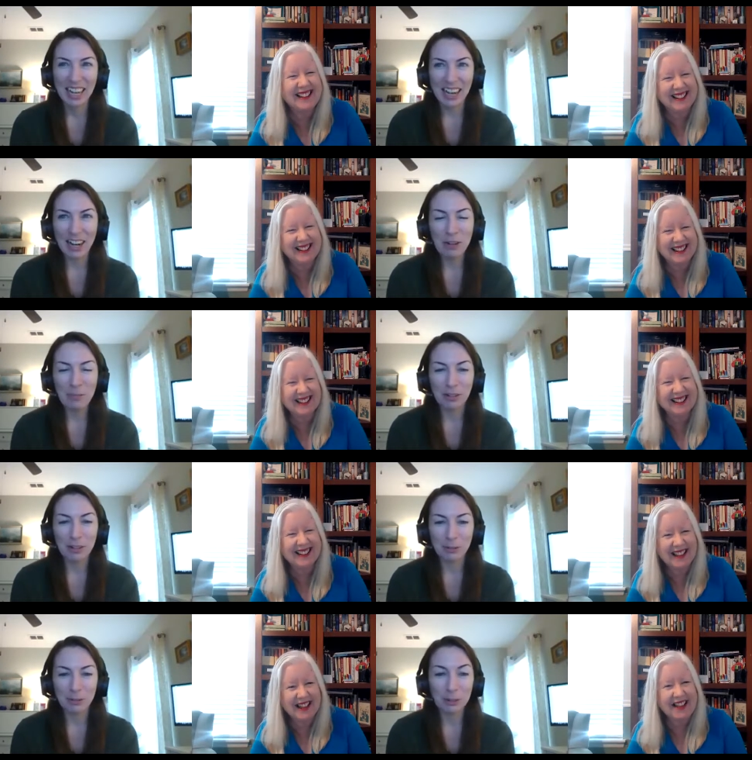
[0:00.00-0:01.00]
Speaker 1: uh,
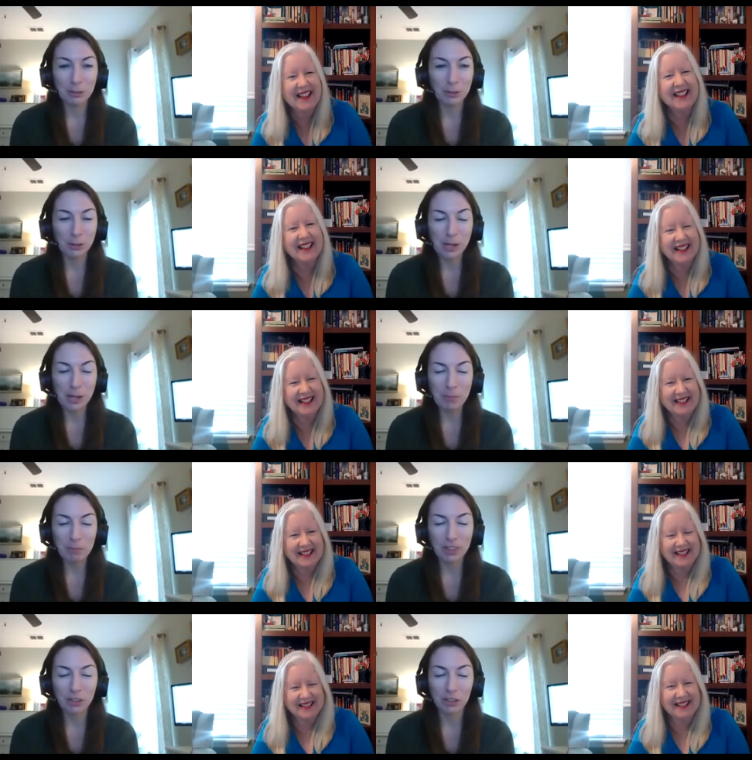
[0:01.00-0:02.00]
well, well, Trudi,
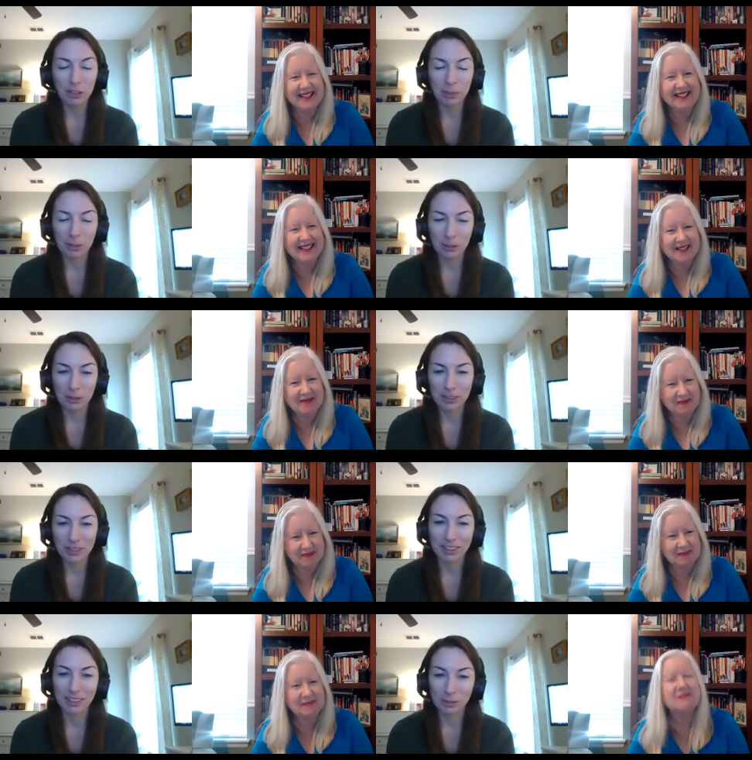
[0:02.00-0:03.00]
she's my girl.
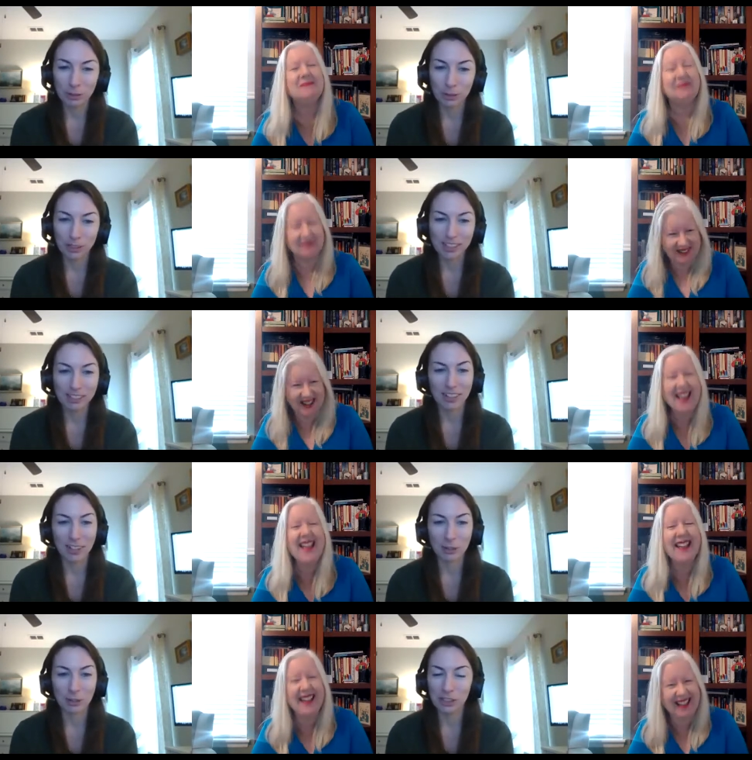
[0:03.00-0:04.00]
I love Trudi. I
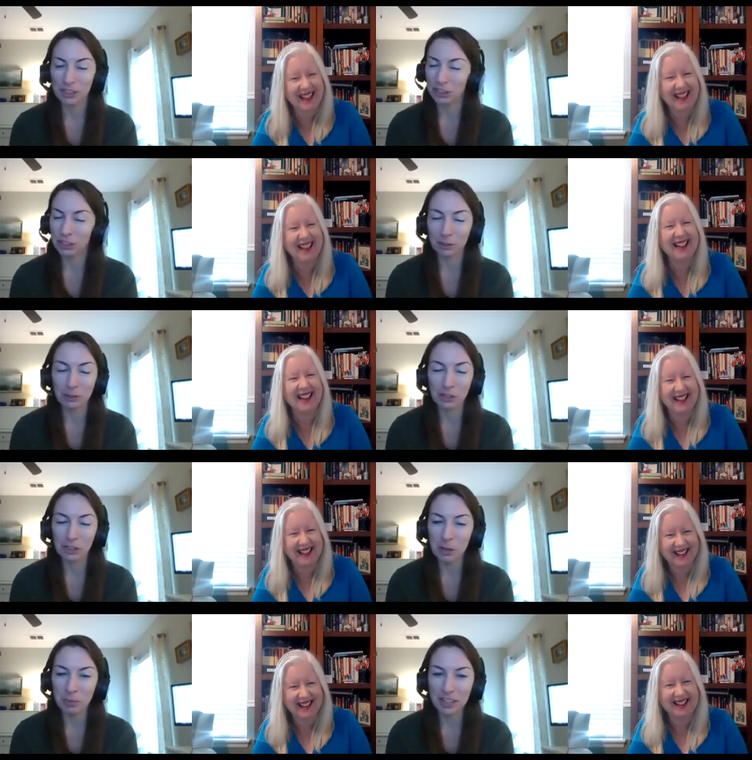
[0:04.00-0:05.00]
know she she's
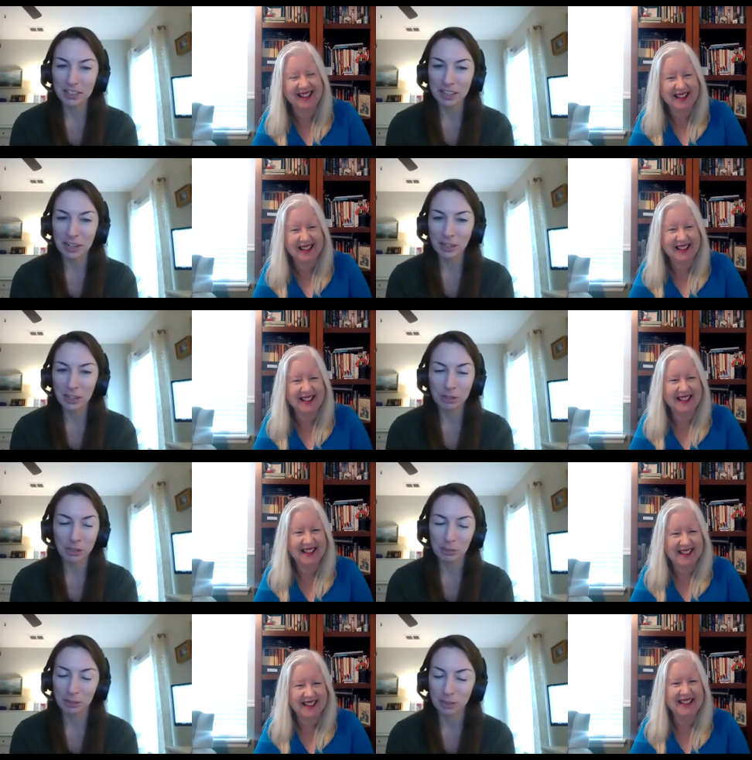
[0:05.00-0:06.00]
originally Mike's character, but
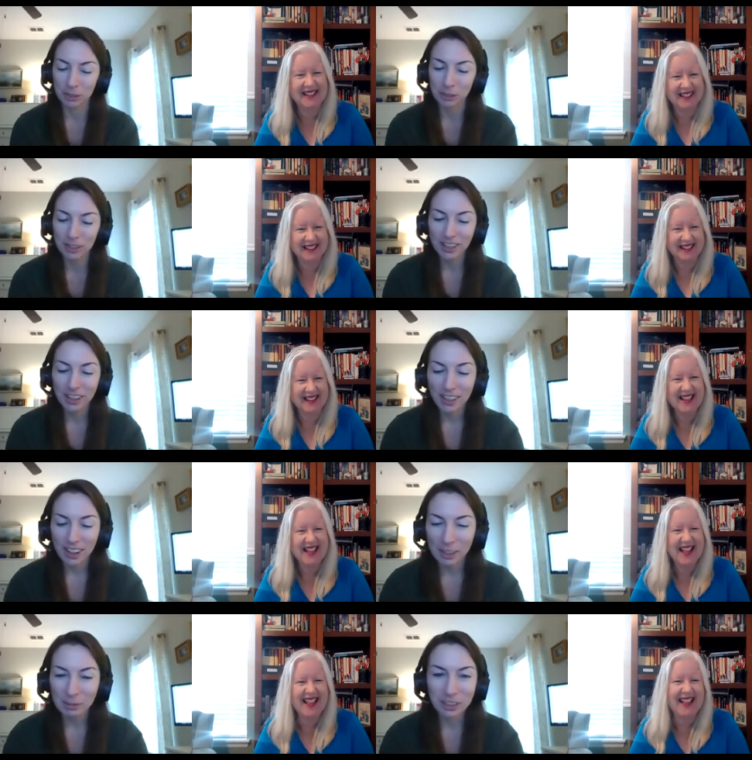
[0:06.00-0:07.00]
she's my girl.
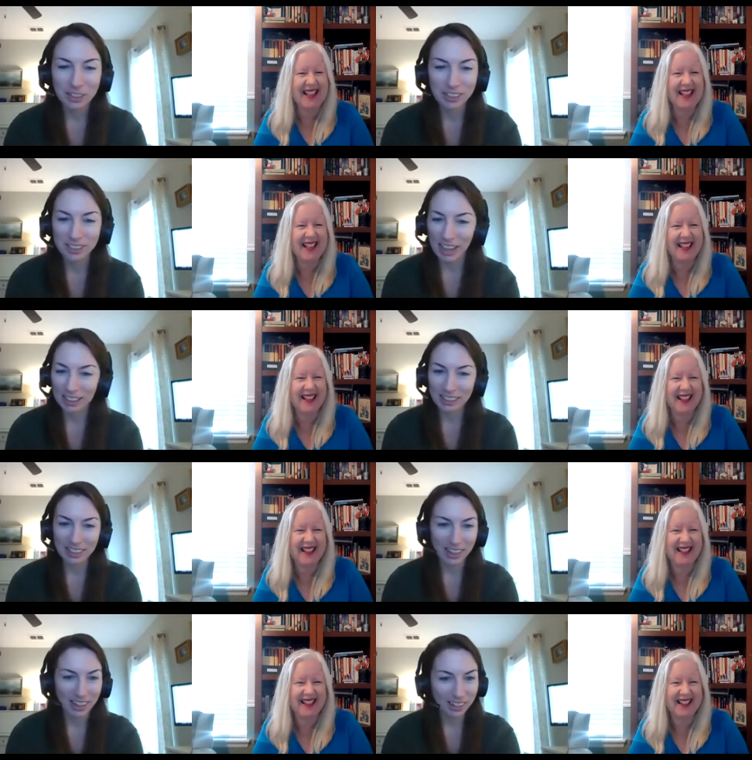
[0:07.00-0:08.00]
Um, she's exactly the
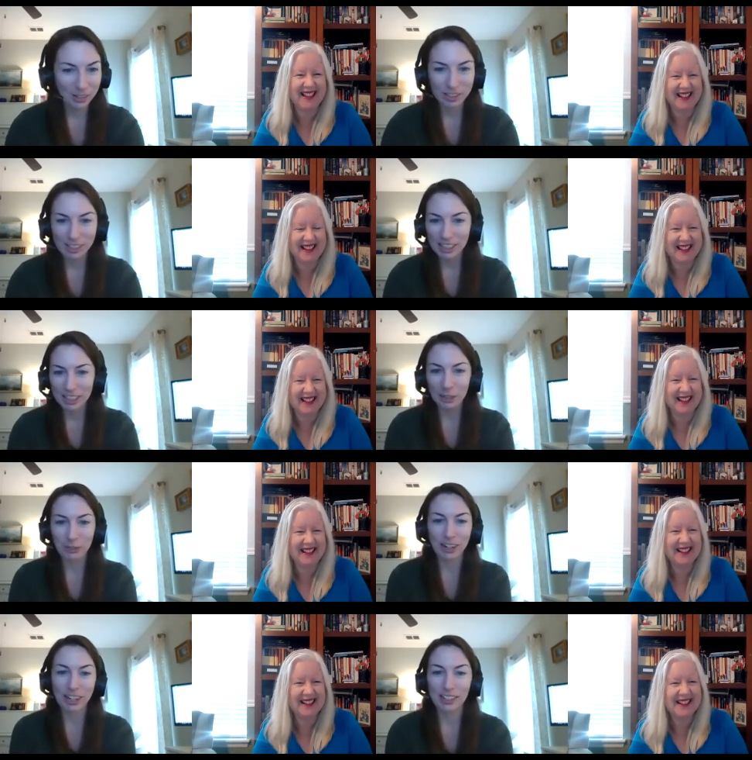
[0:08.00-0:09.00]
kind of girl I like to
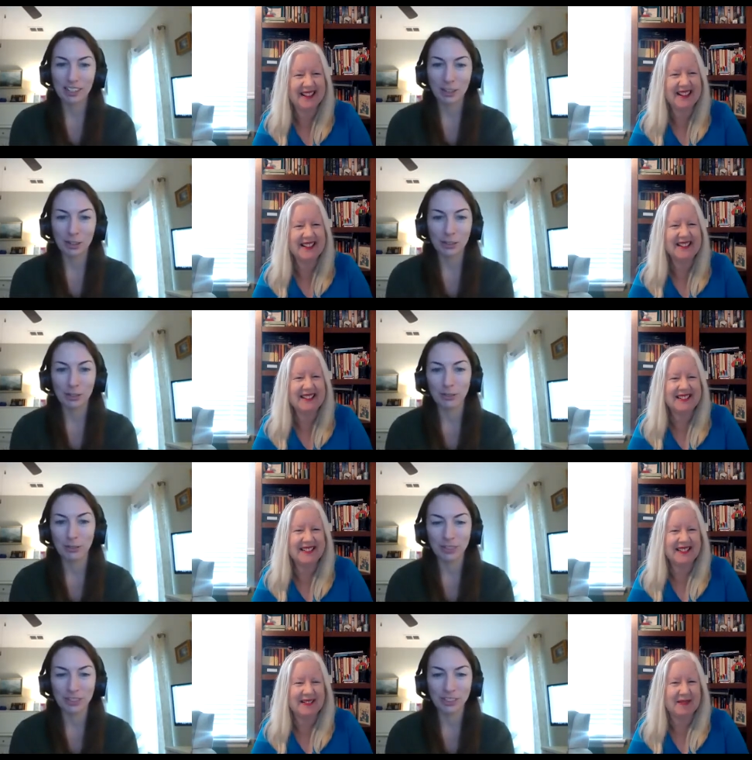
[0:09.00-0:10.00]
write. You know,
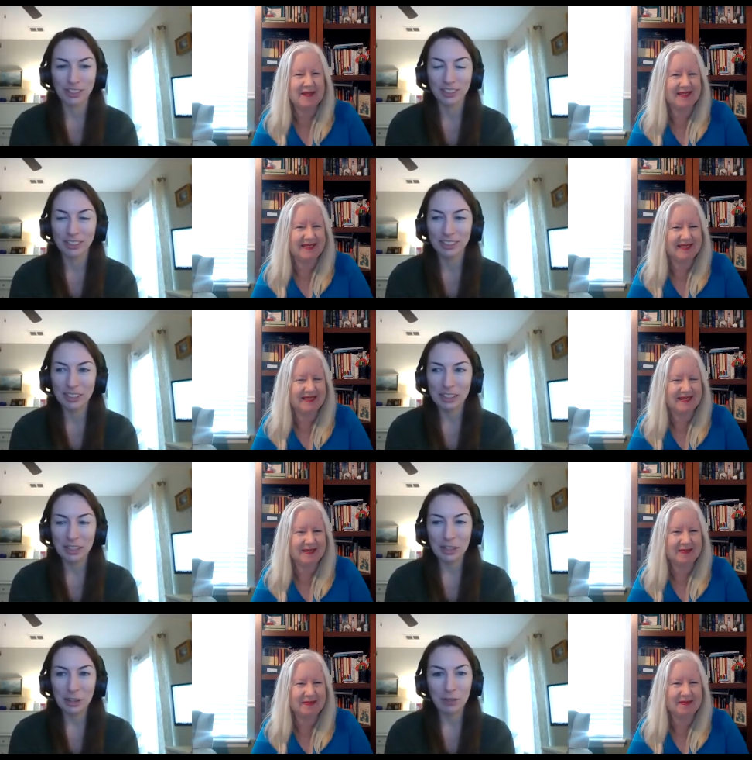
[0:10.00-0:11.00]
she's
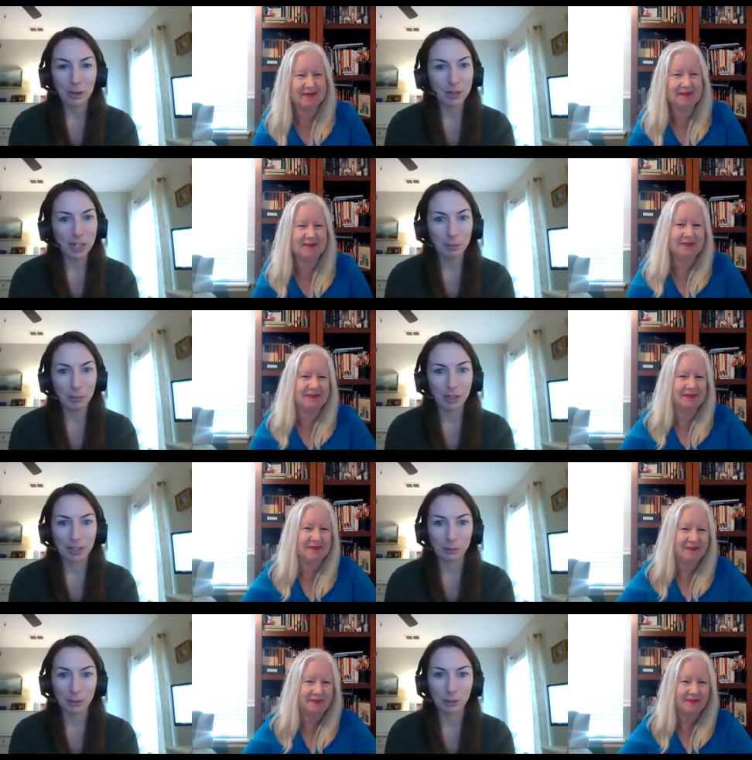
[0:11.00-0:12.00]
feminine but
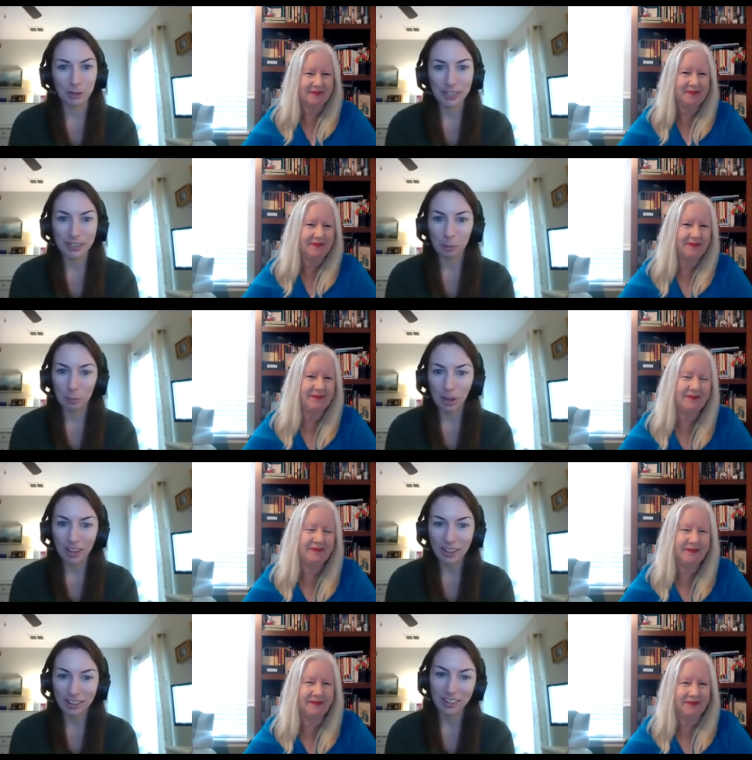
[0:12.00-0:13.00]
will kick some butt.
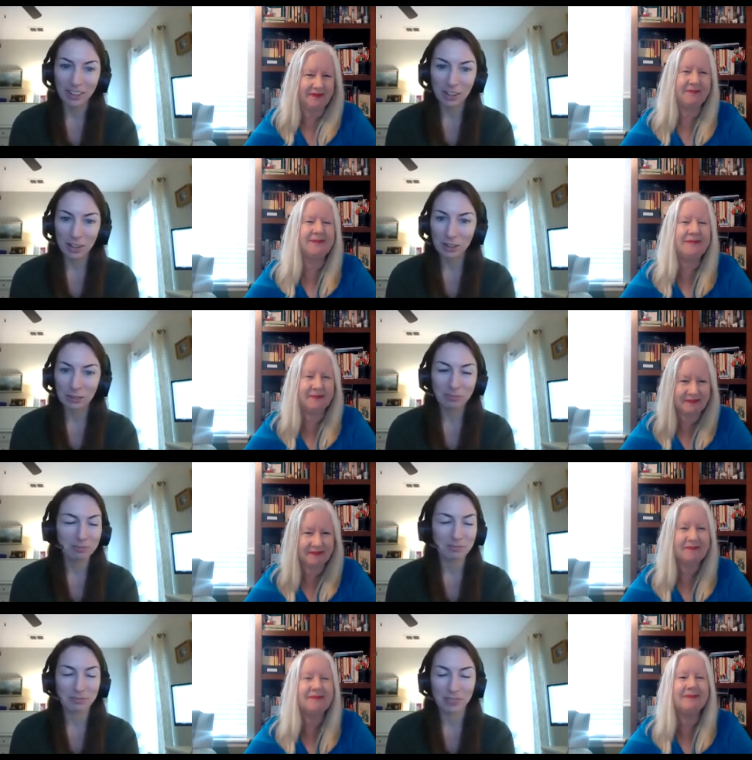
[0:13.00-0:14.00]
You know, mm-hmm.
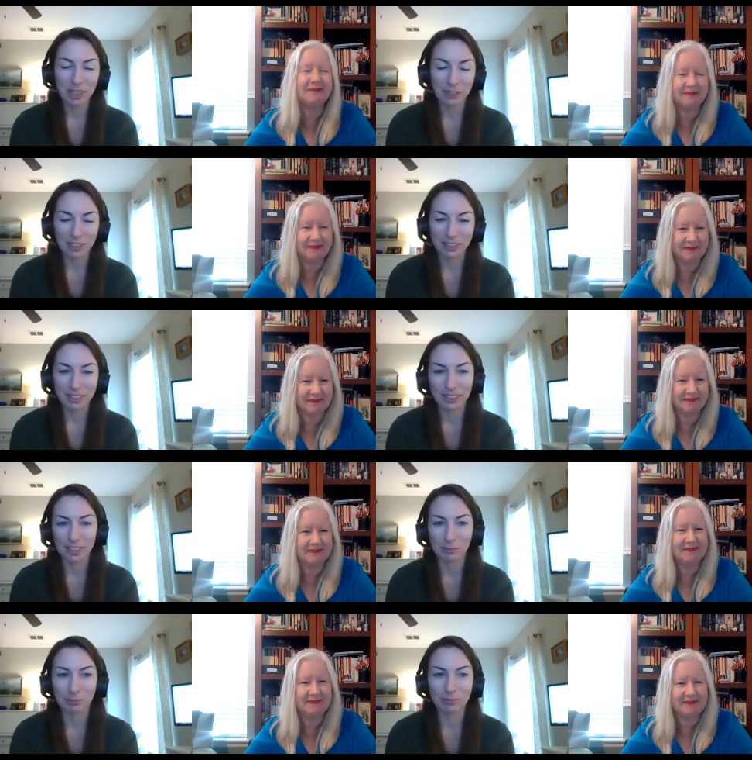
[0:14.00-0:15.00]
love it. Um,